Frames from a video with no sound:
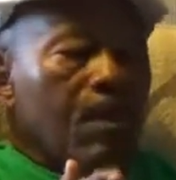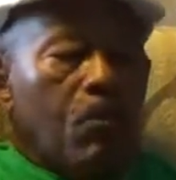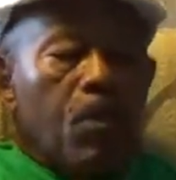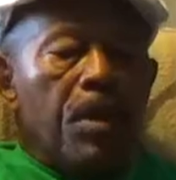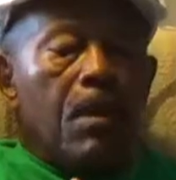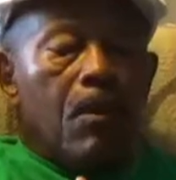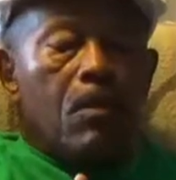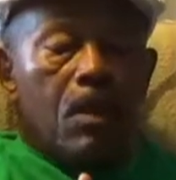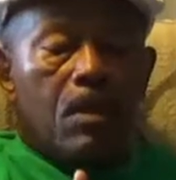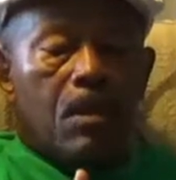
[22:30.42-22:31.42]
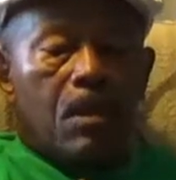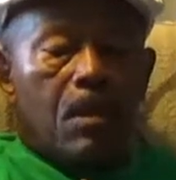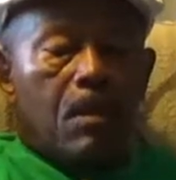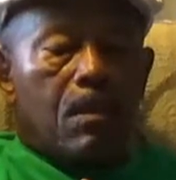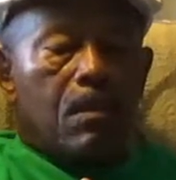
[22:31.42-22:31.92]
we know that
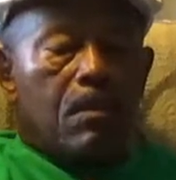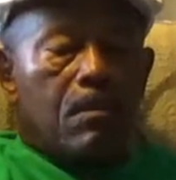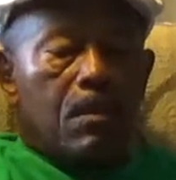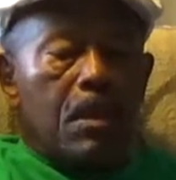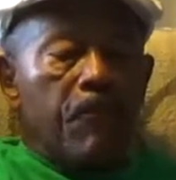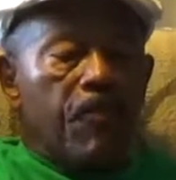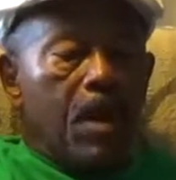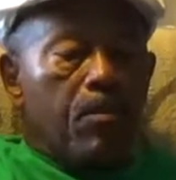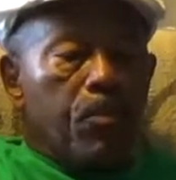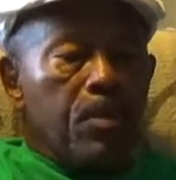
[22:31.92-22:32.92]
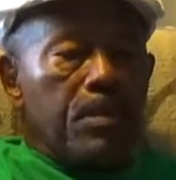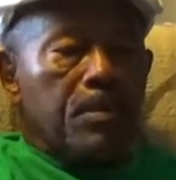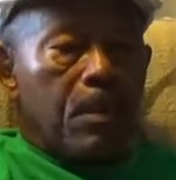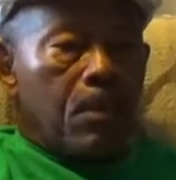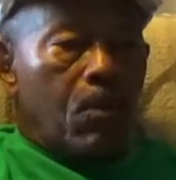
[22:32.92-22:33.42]
uh, Ifa
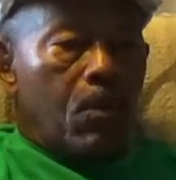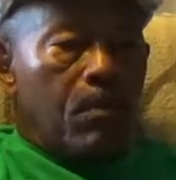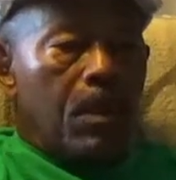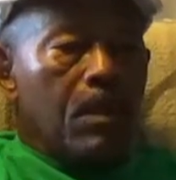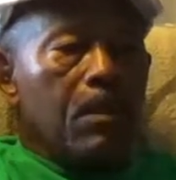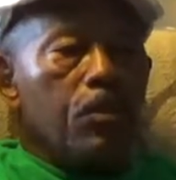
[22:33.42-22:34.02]
priests are normally,